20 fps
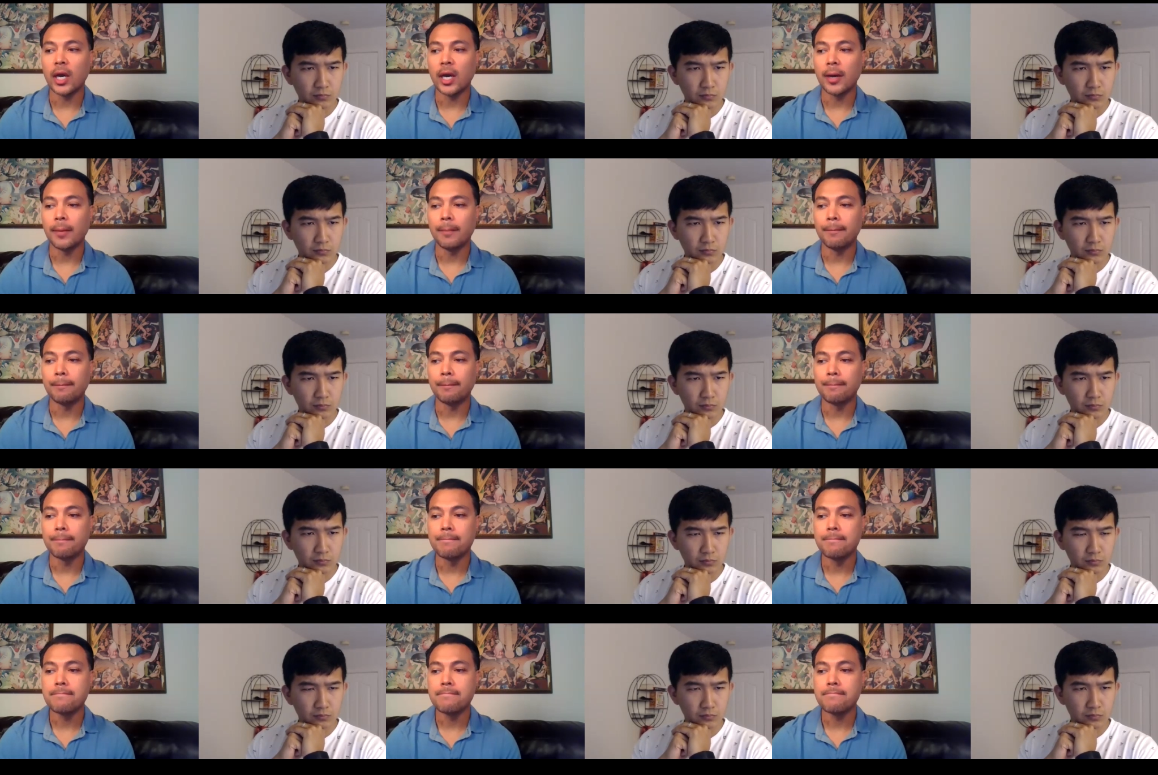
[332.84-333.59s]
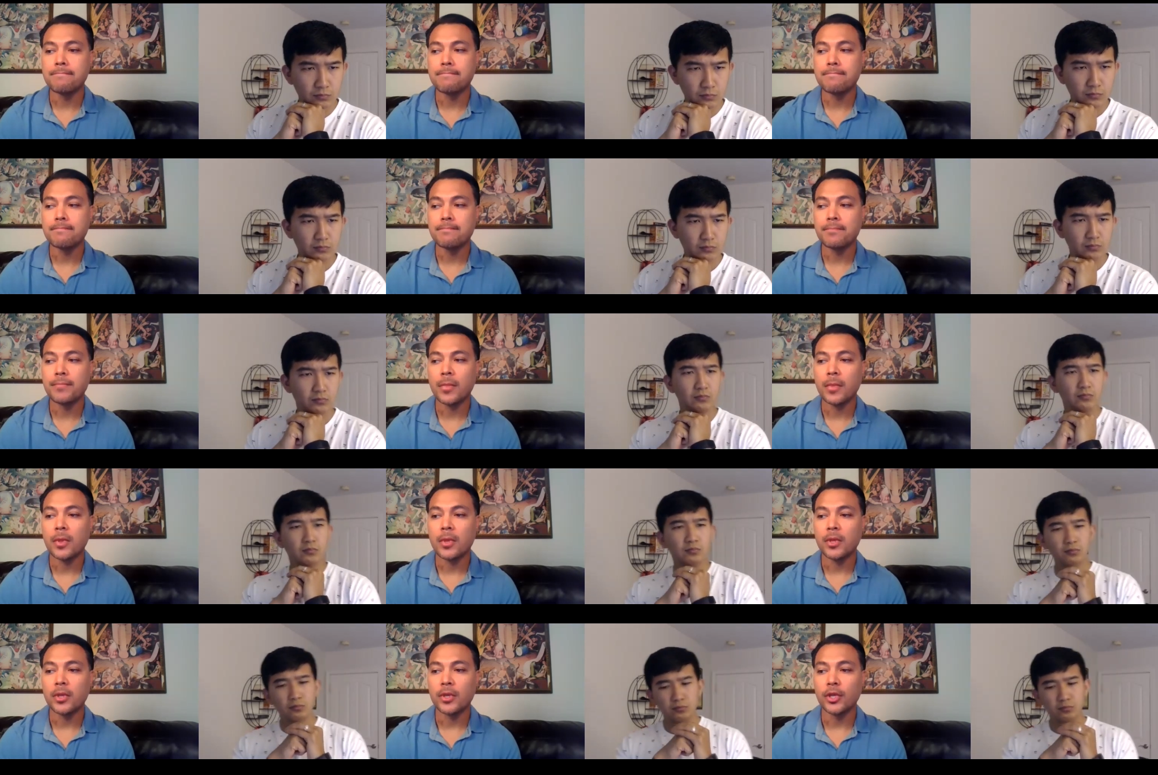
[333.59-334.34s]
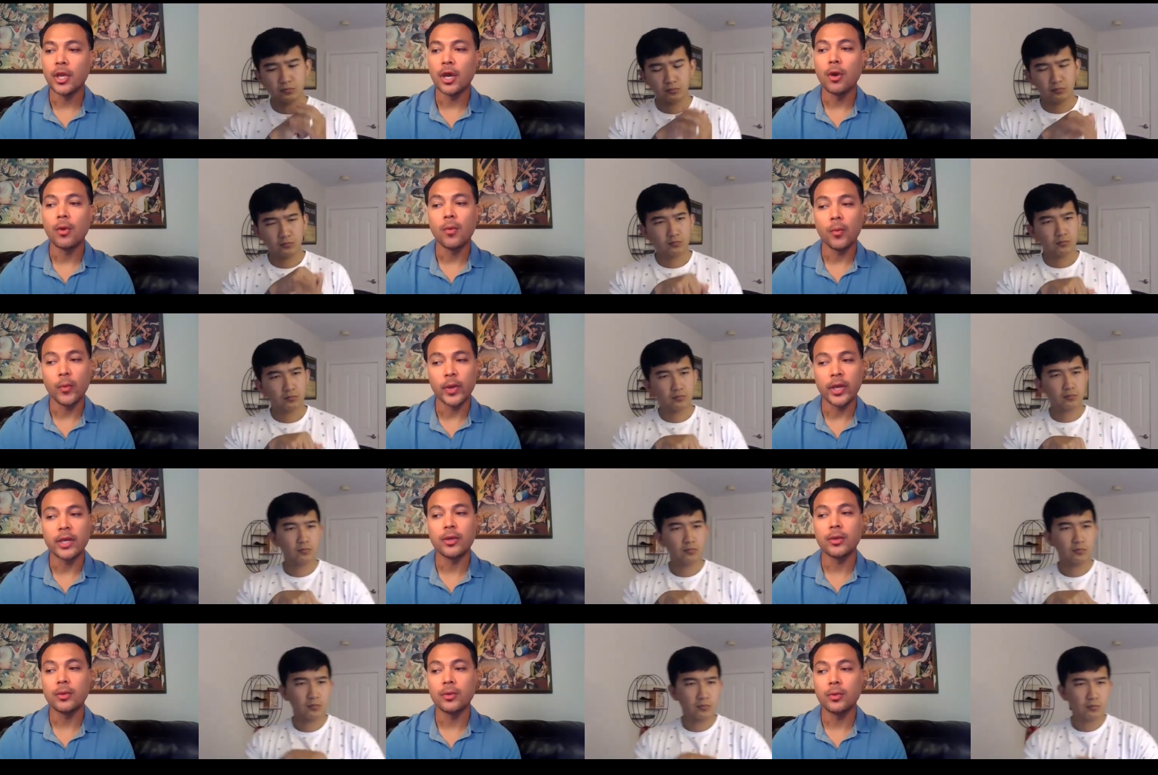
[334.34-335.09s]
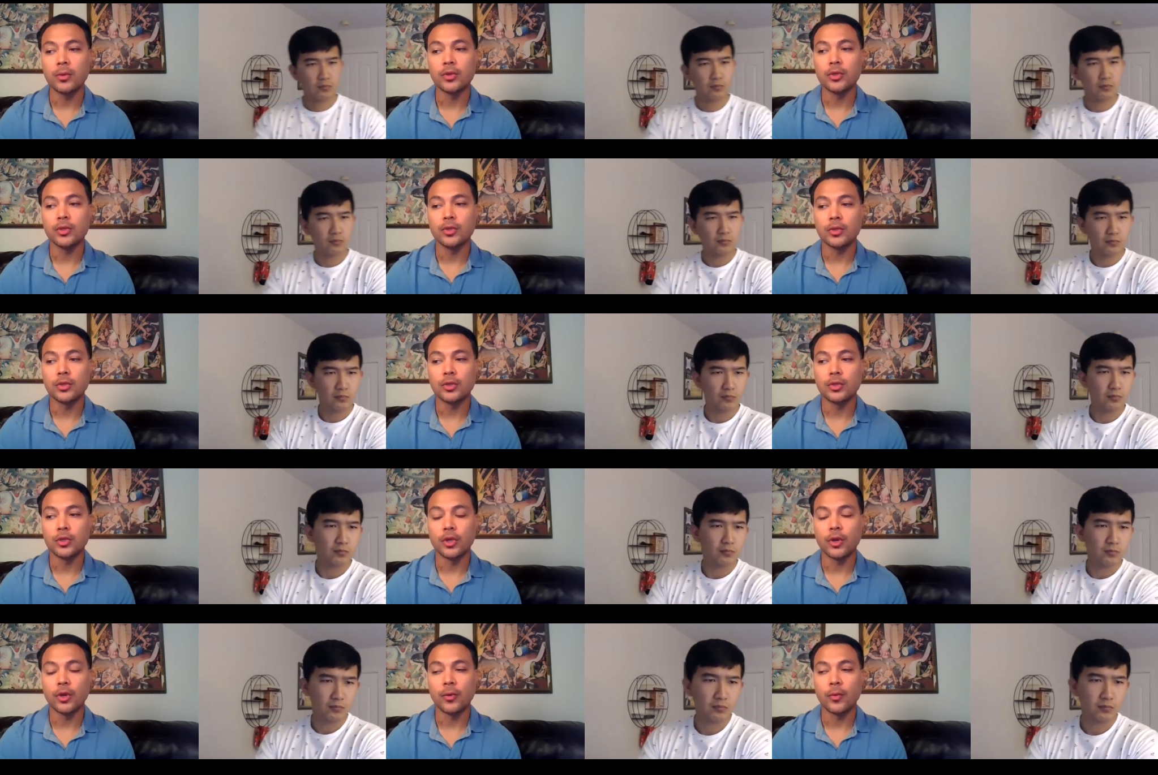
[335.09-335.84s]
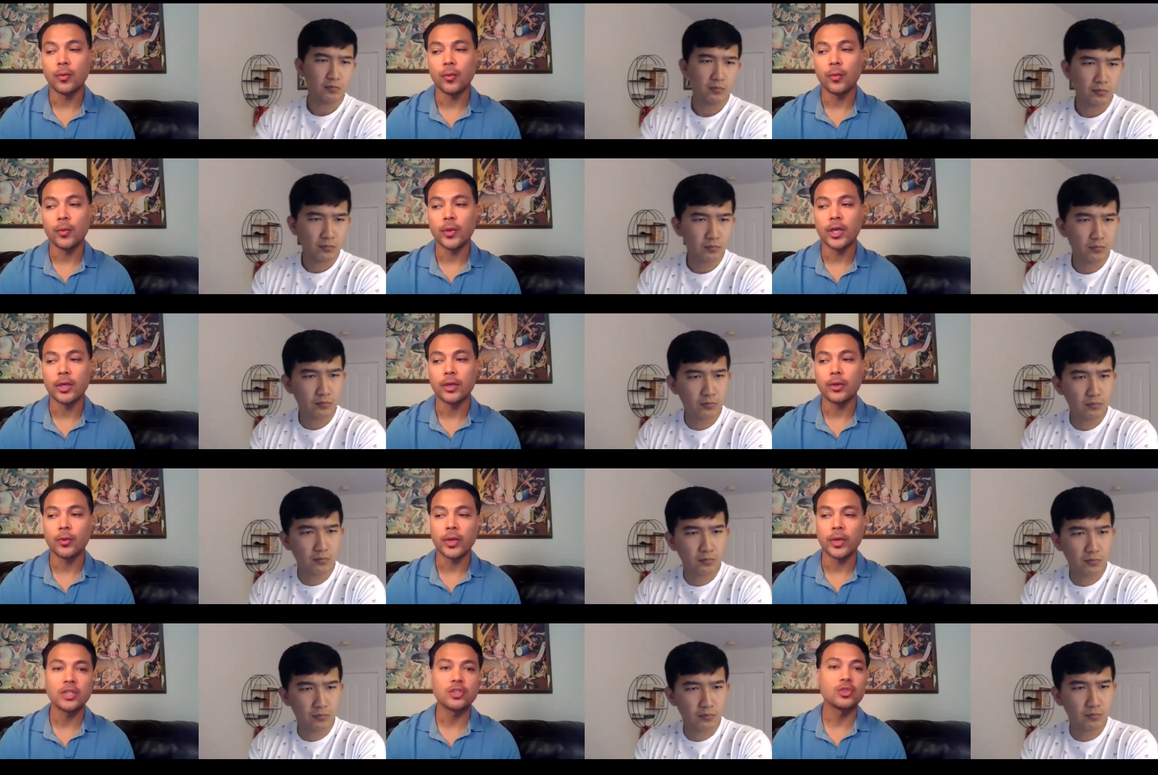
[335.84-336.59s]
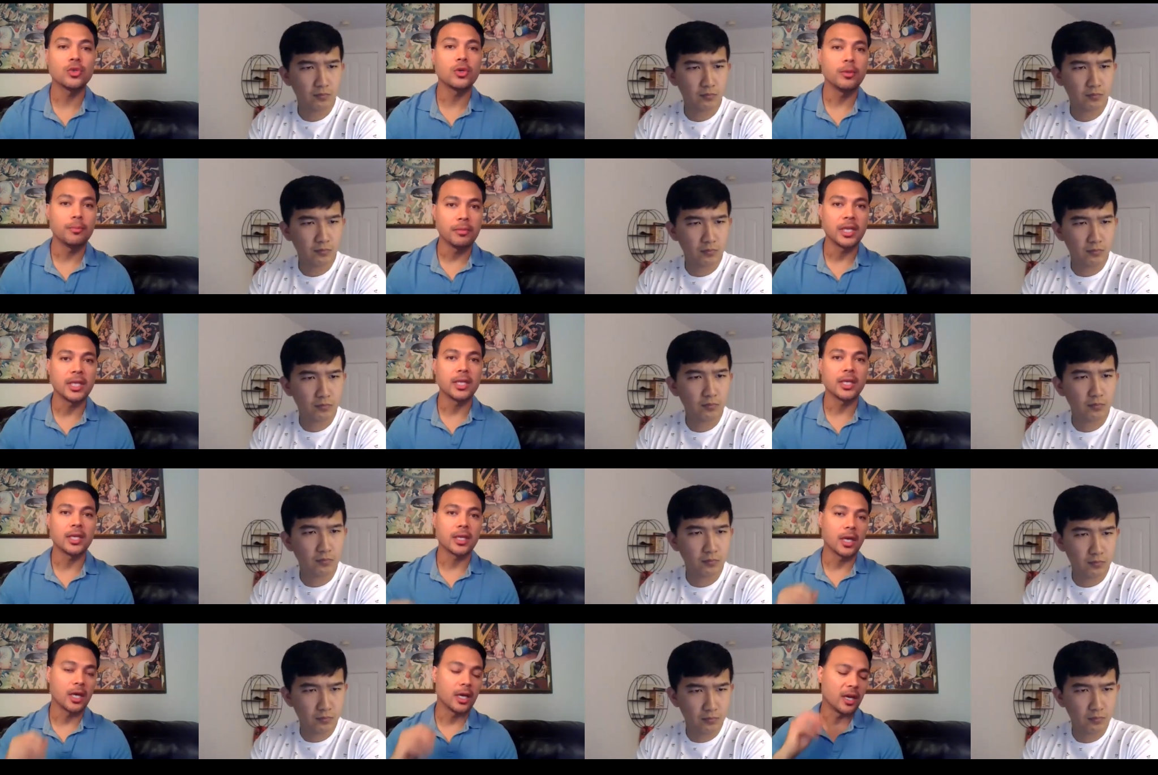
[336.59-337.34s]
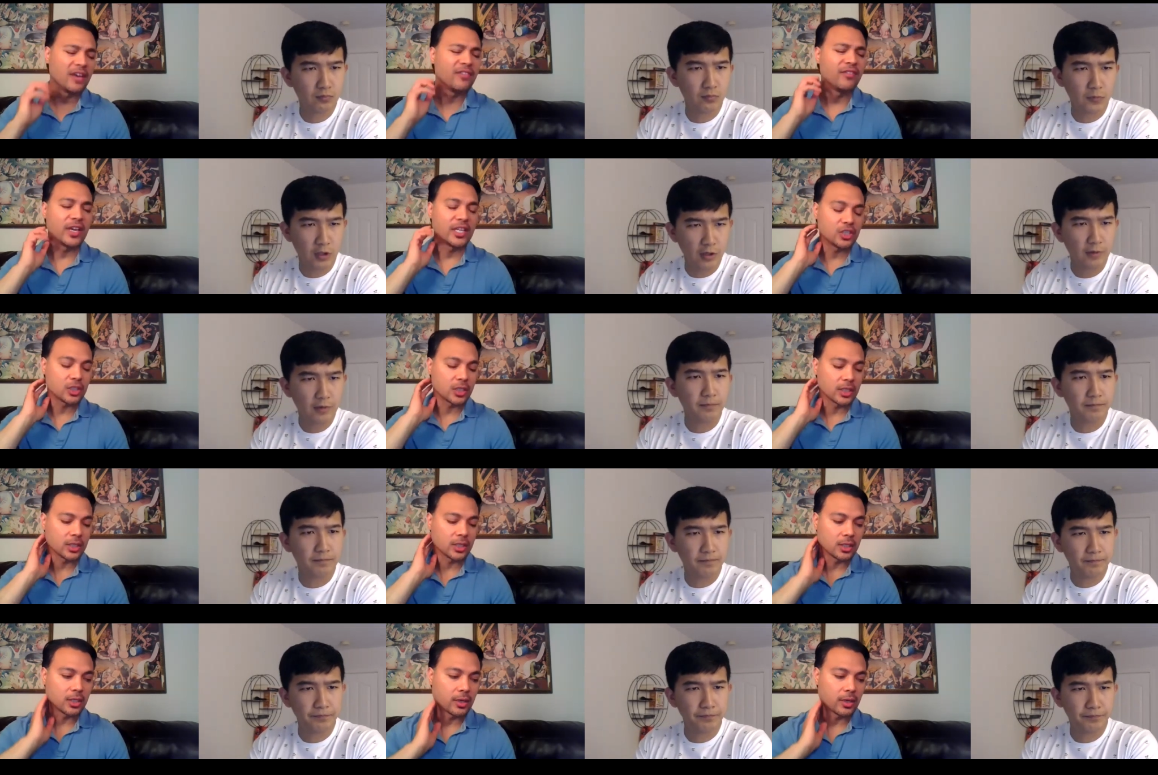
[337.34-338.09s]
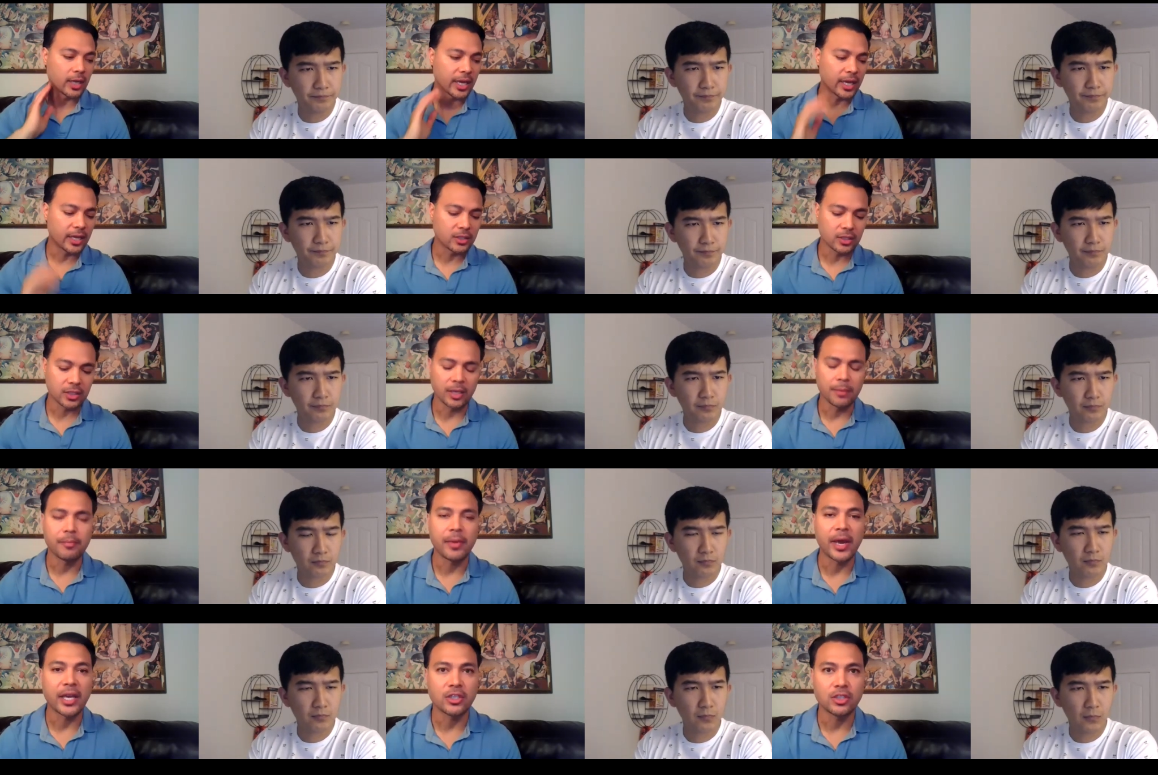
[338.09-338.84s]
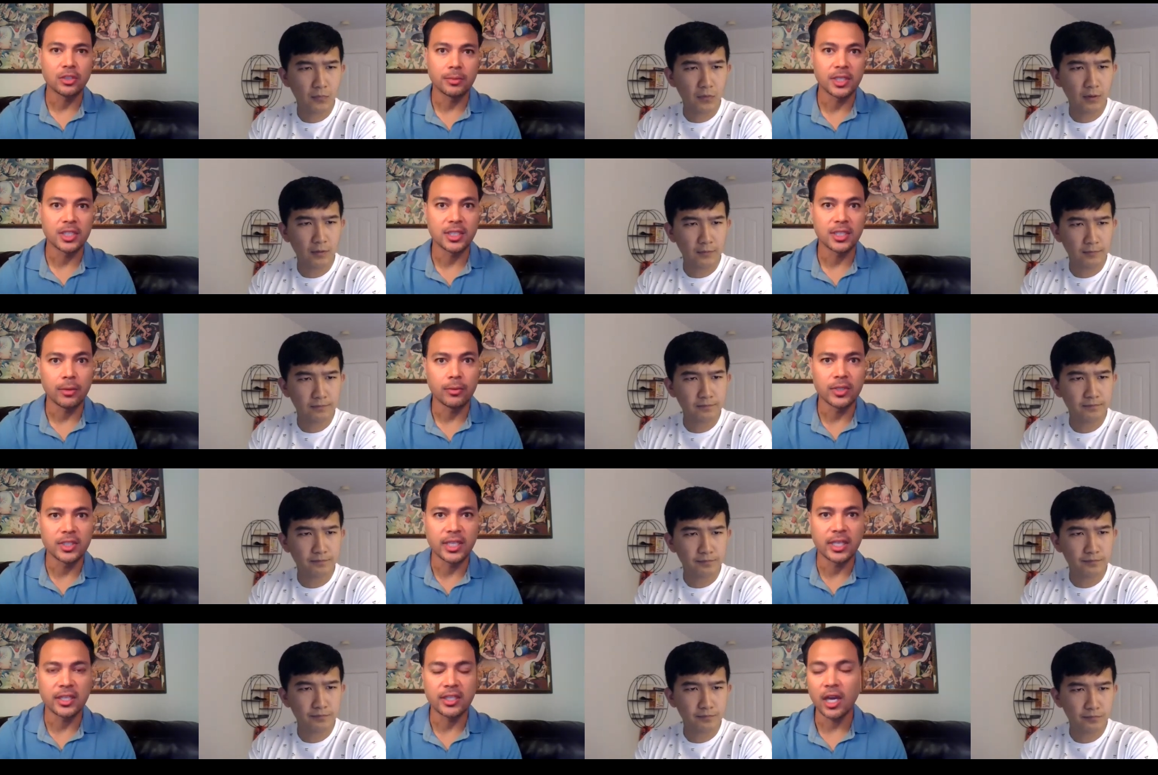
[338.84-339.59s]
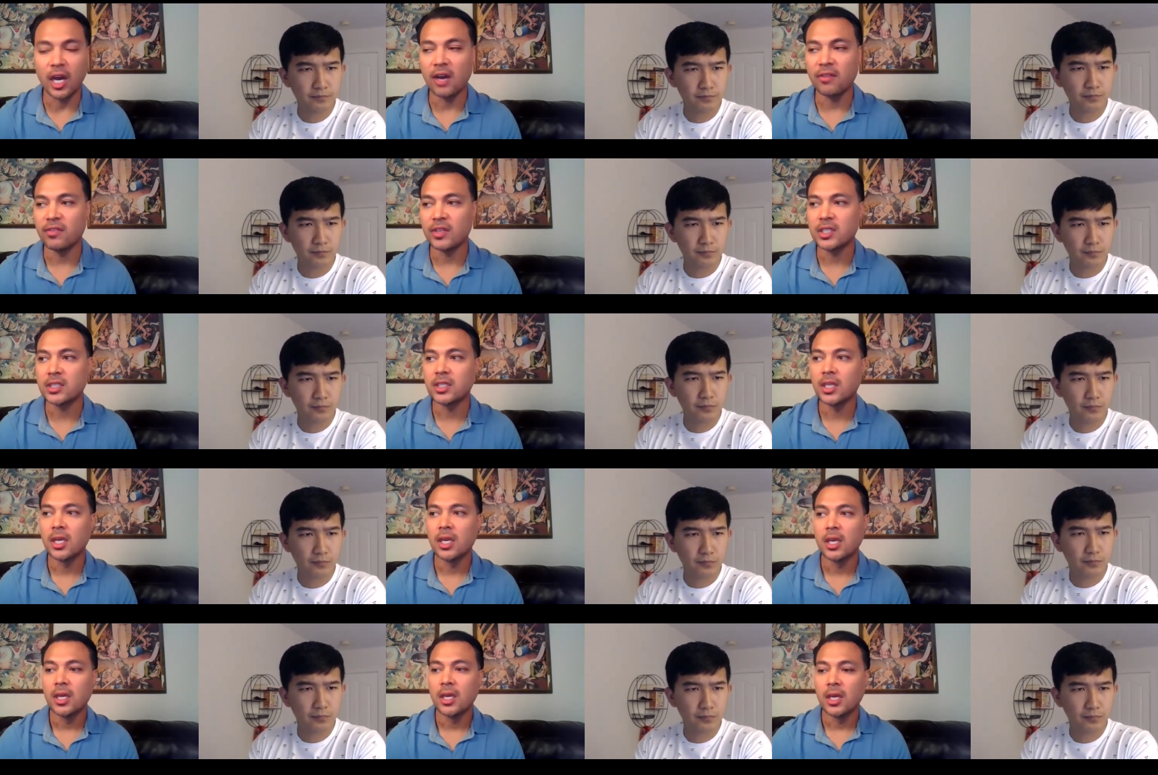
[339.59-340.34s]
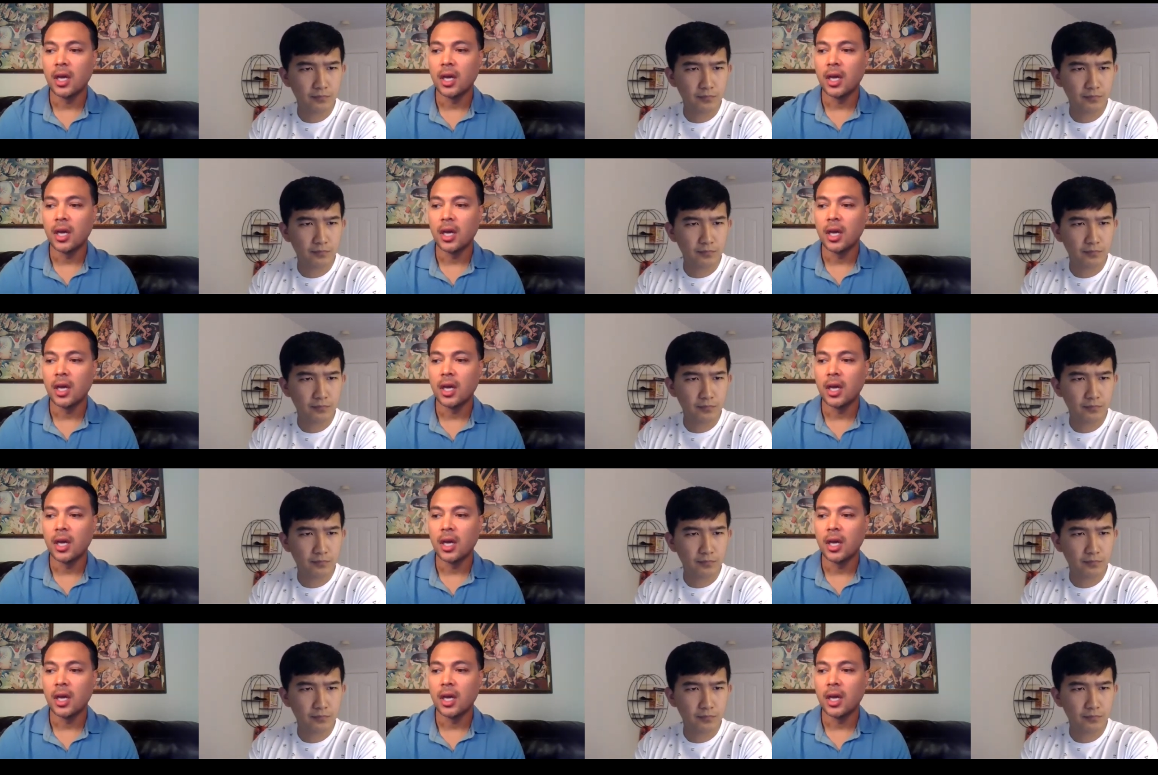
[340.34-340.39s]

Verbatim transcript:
Speaker 1: um, you know, we, you know, we agreed to a meeting. Uh, eventually, I had to get back to you because I was at the office.